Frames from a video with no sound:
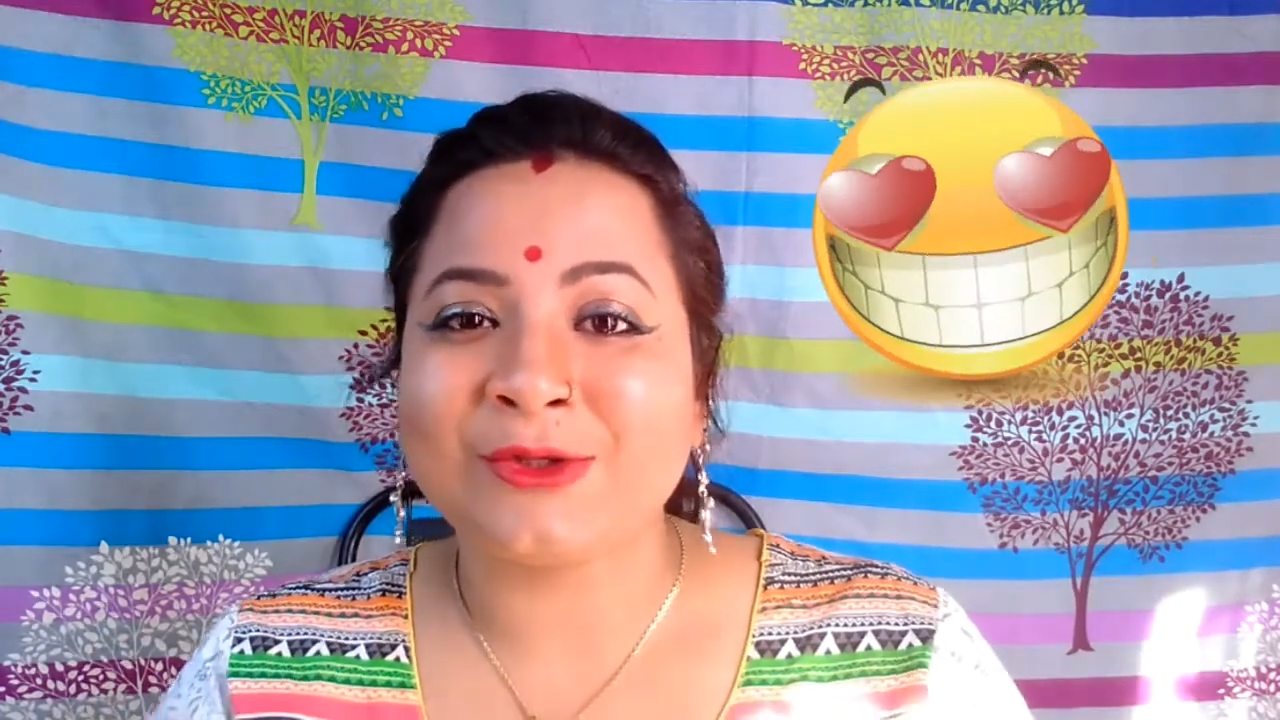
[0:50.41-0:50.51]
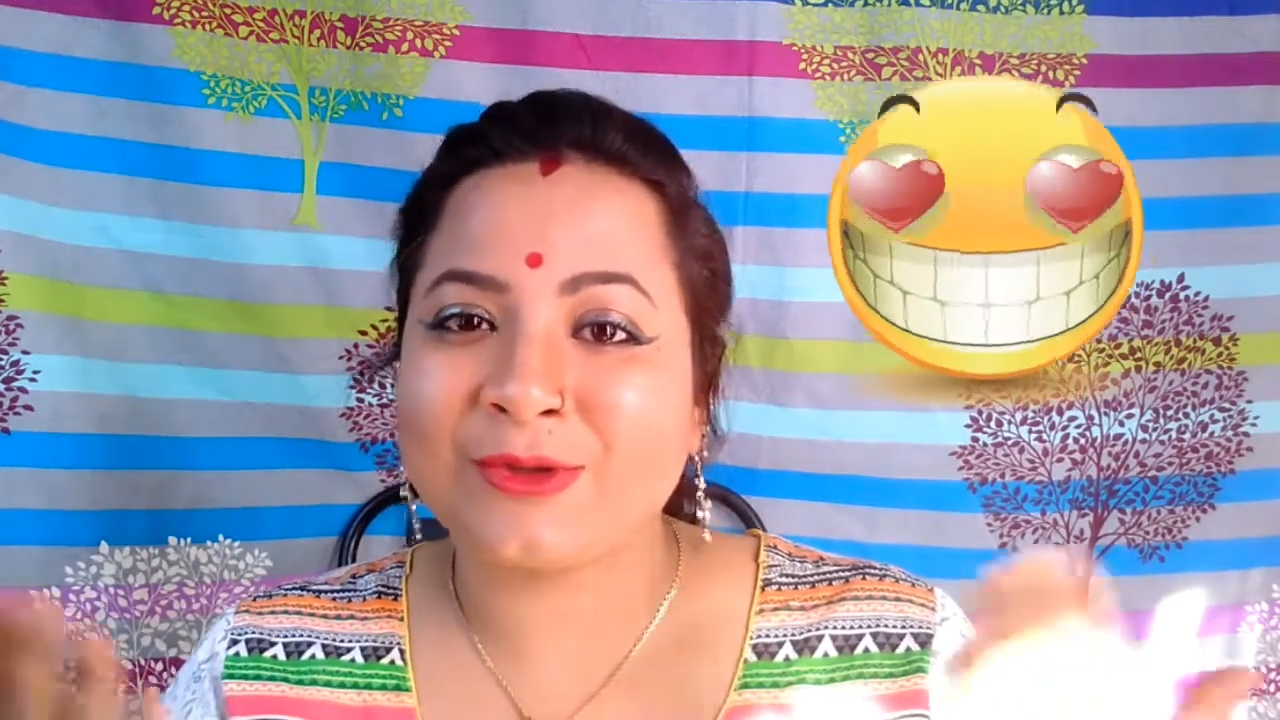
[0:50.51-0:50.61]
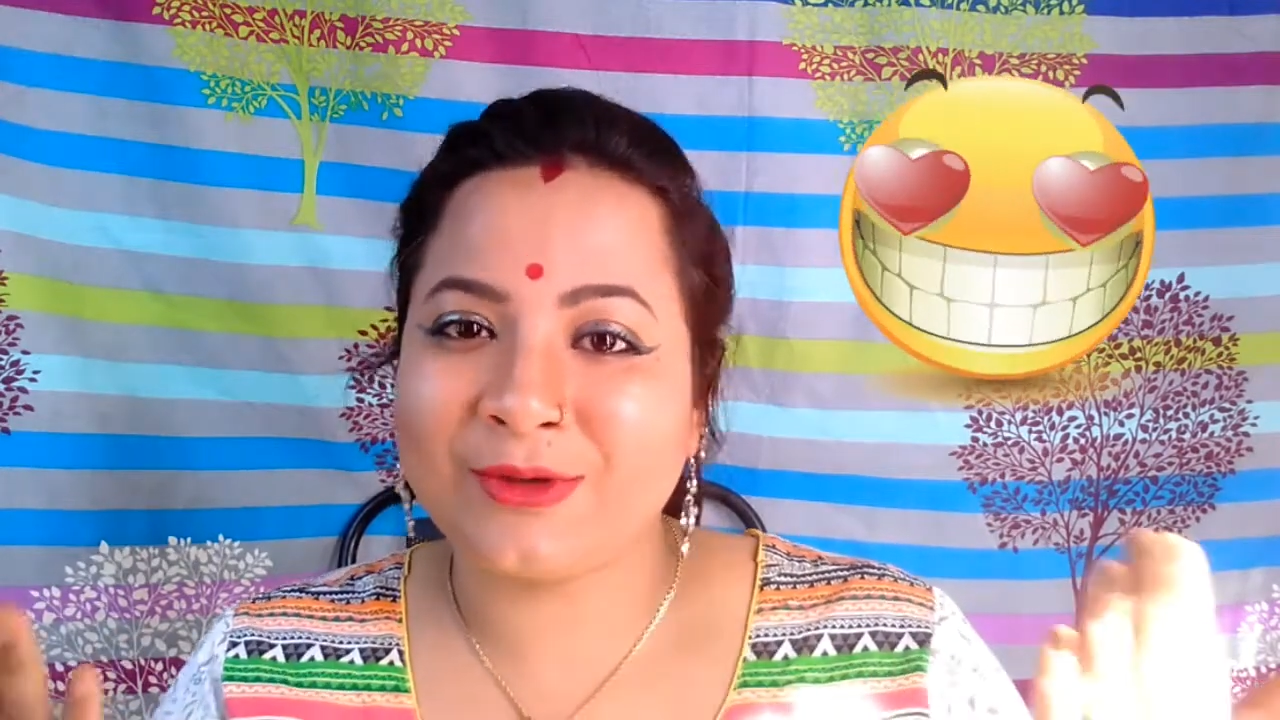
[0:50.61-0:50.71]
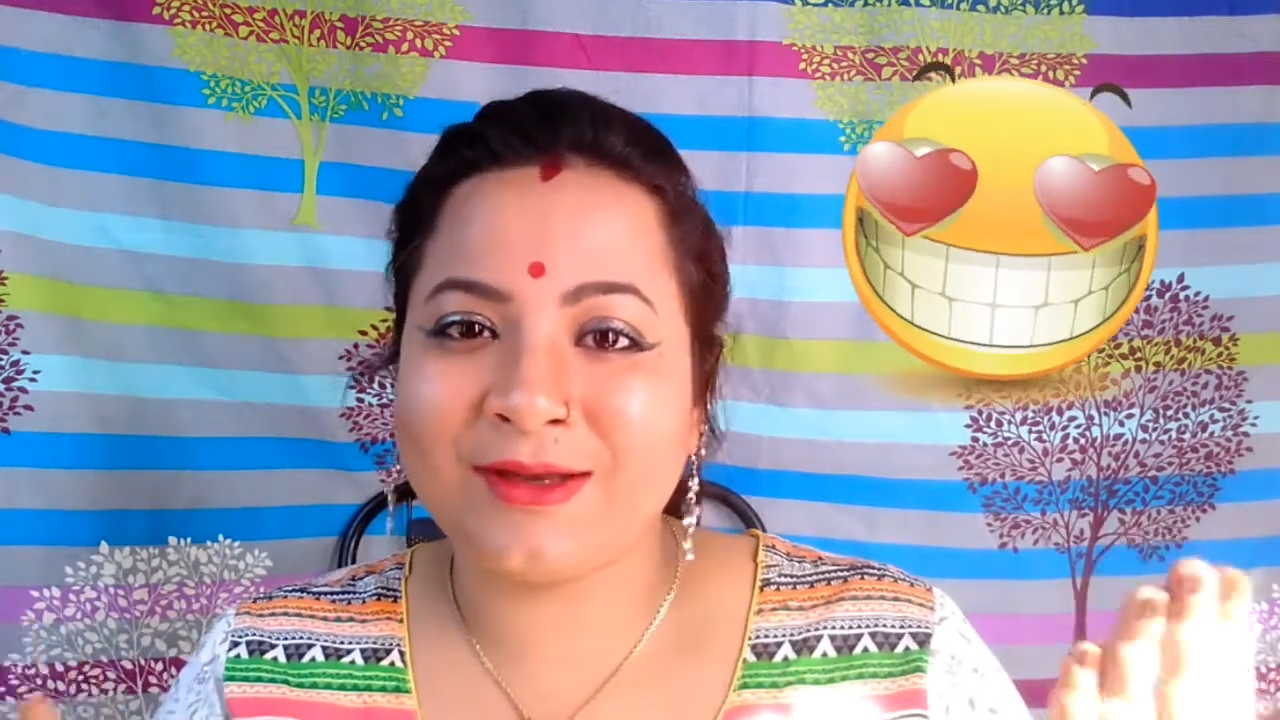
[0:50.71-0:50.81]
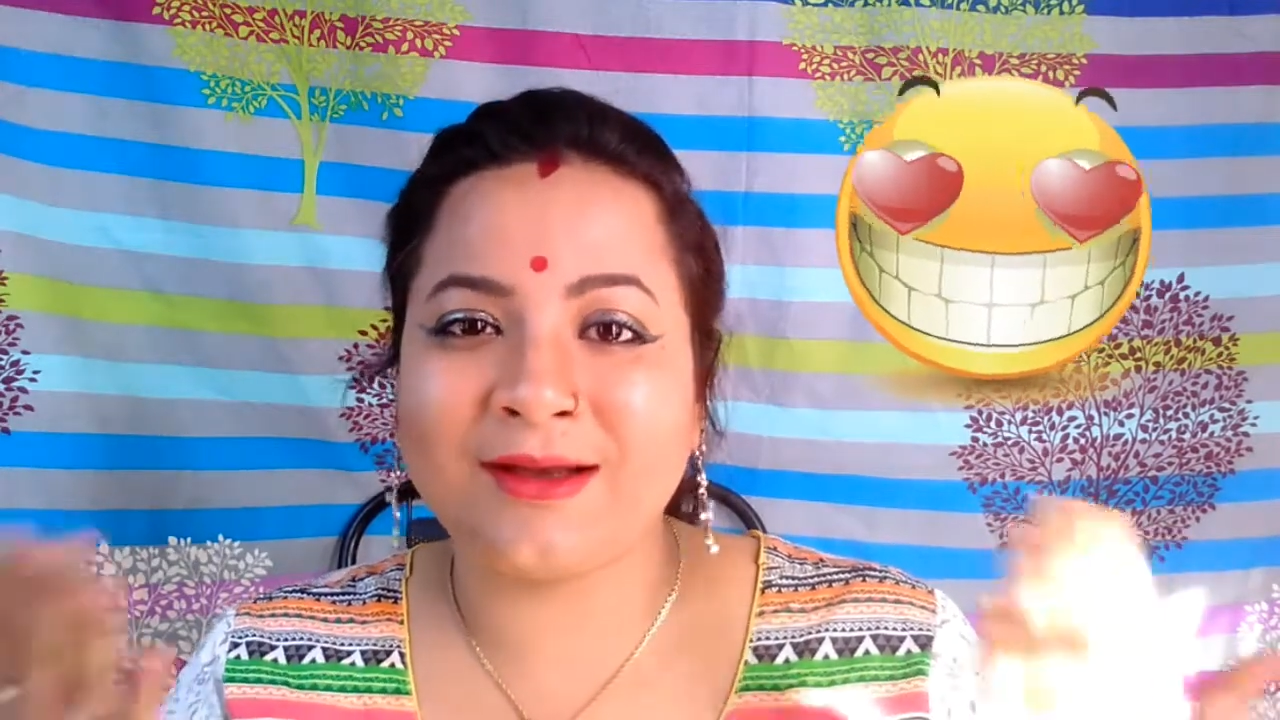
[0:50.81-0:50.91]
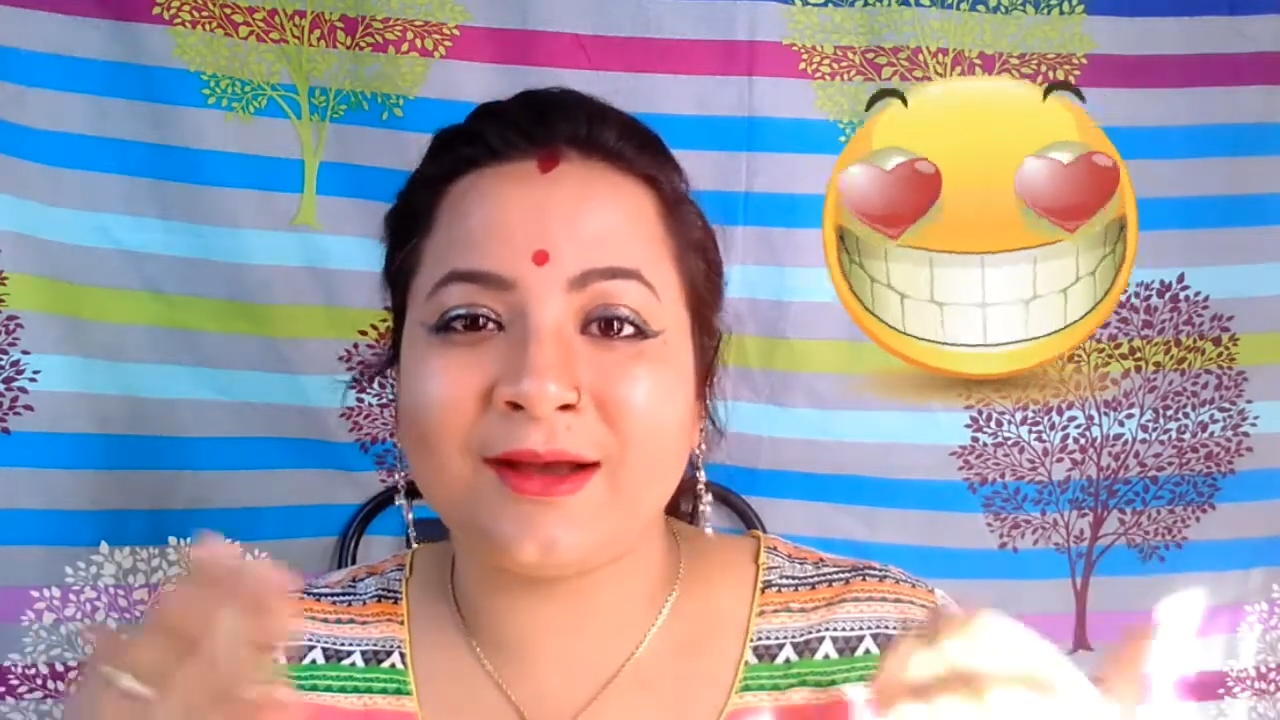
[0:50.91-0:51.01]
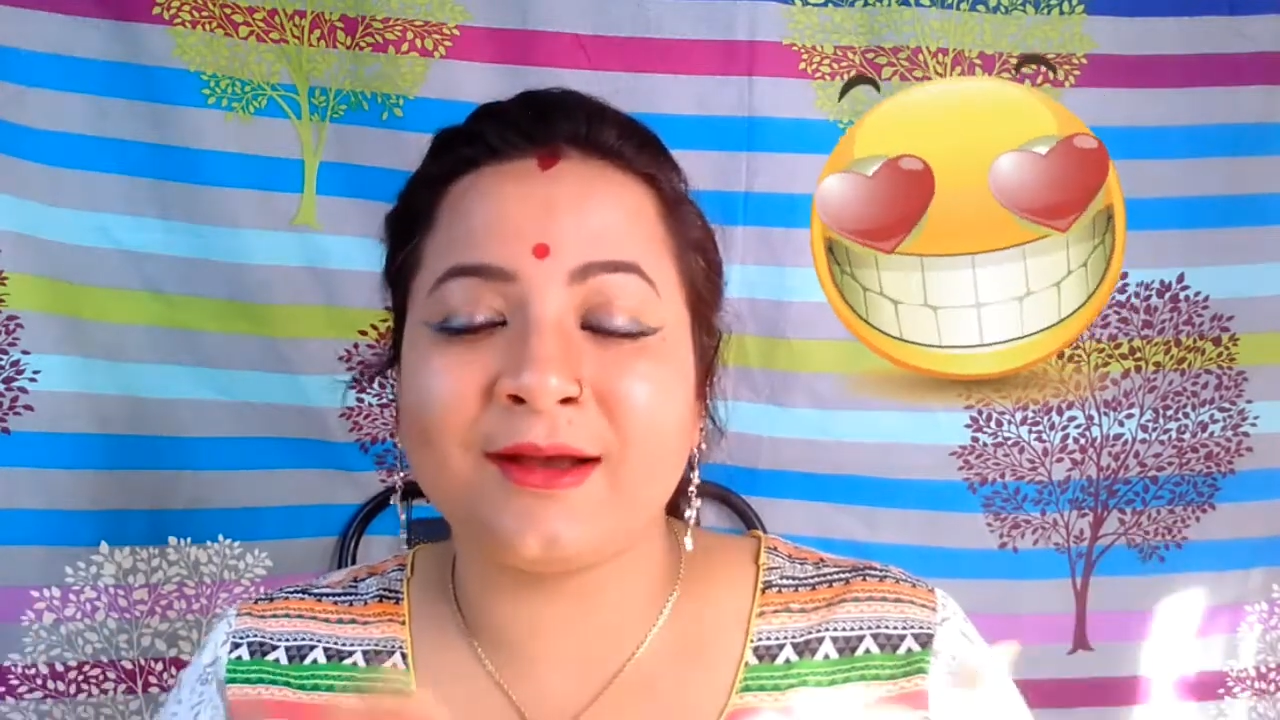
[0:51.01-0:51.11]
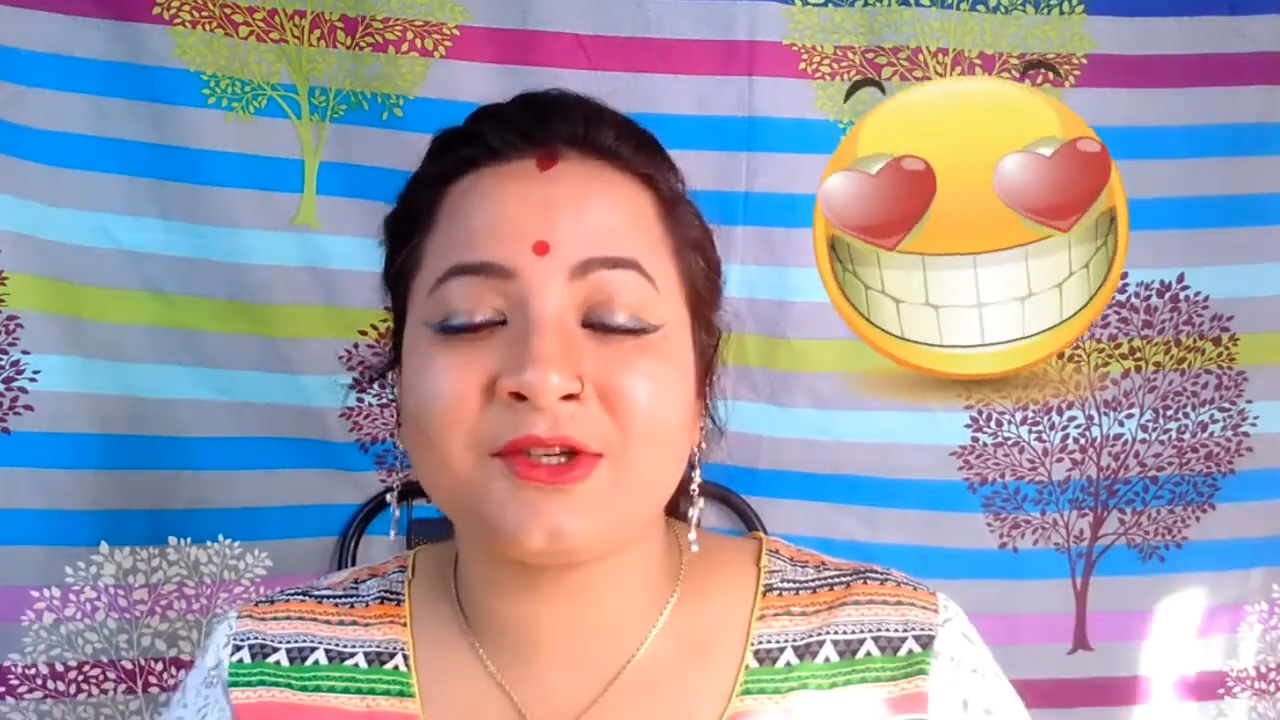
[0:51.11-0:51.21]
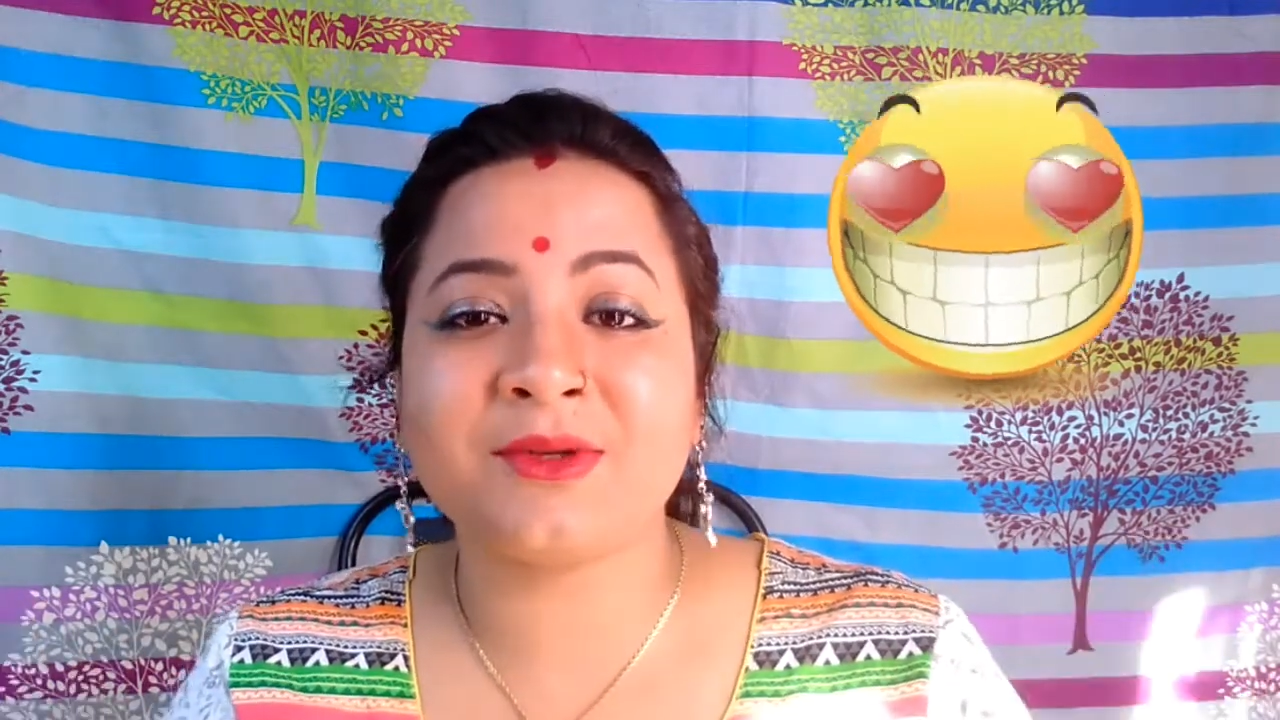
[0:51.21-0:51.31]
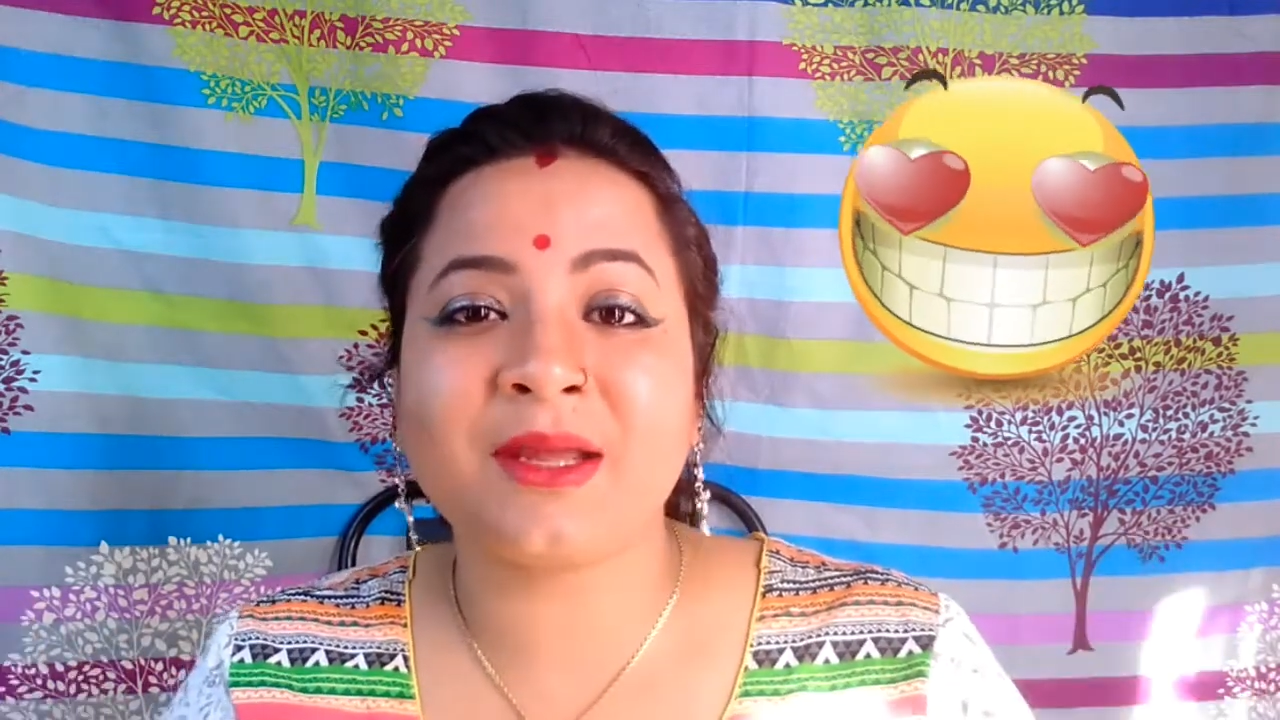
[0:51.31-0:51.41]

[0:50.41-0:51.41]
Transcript: so uh,